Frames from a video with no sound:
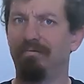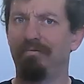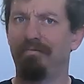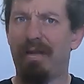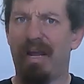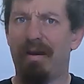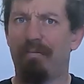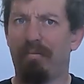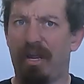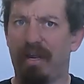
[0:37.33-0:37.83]

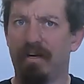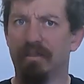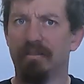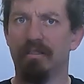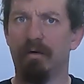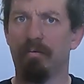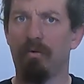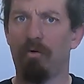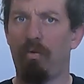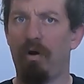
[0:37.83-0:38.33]
pen blanks.
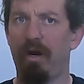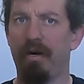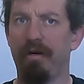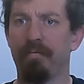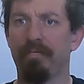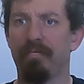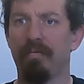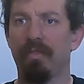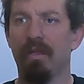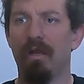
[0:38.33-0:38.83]
Number one,
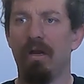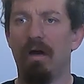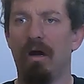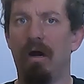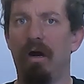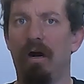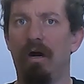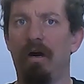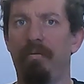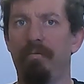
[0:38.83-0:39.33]

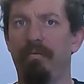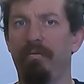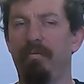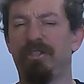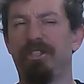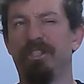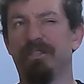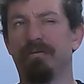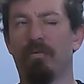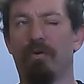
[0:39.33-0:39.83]

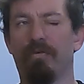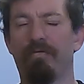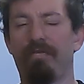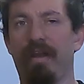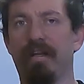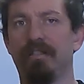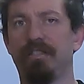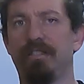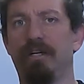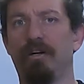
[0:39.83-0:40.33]
which is more
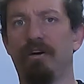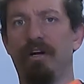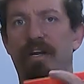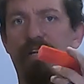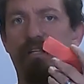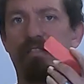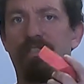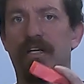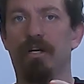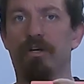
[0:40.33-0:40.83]
fancier,
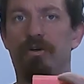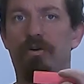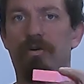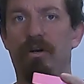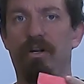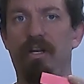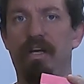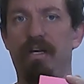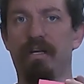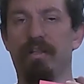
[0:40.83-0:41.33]
is
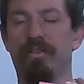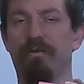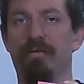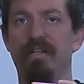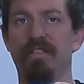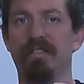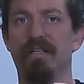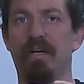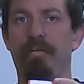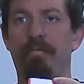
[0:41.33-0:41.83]
acrylic. And the
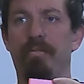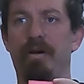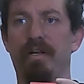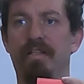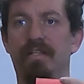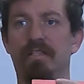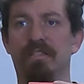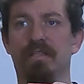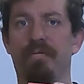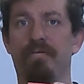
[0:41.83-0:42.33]
reason I'm bringing
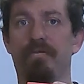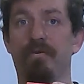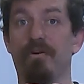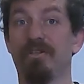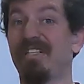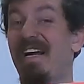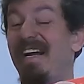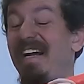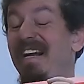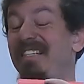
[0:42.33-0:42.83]
this up
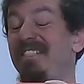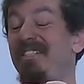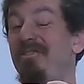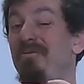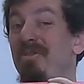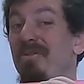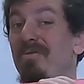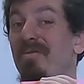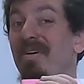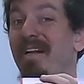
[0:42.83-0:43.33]
first, I actually
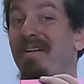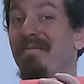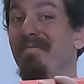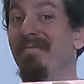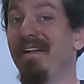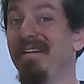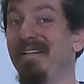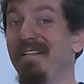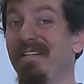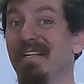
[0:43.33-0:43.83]
wouldn't
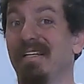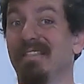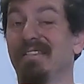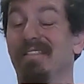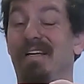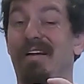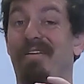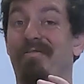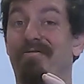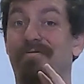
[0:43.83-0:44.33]
recommend it as
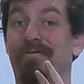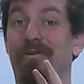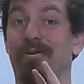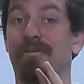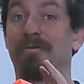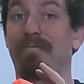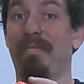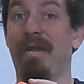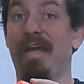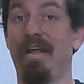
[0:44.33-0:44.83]
a
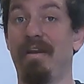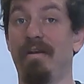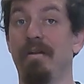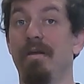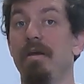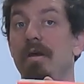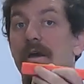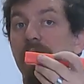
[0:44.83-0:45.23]
first pen.